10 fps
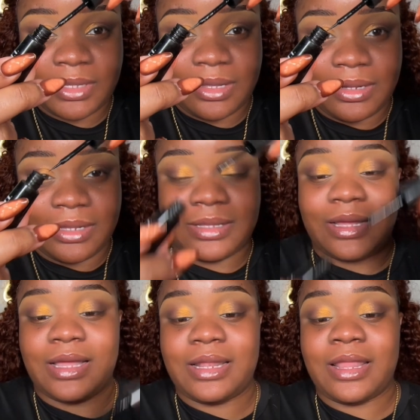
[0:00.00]
like
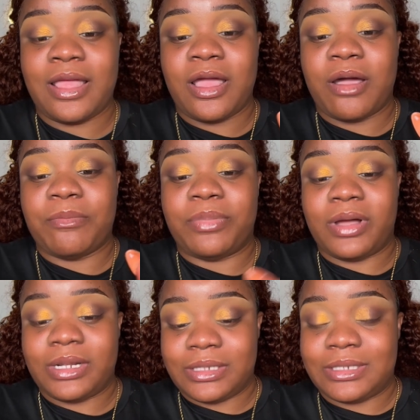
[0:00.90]
that,
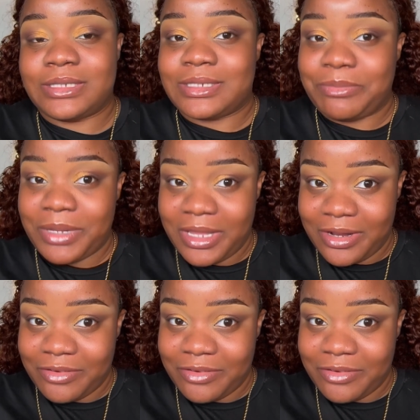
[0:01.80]
but this is a beginner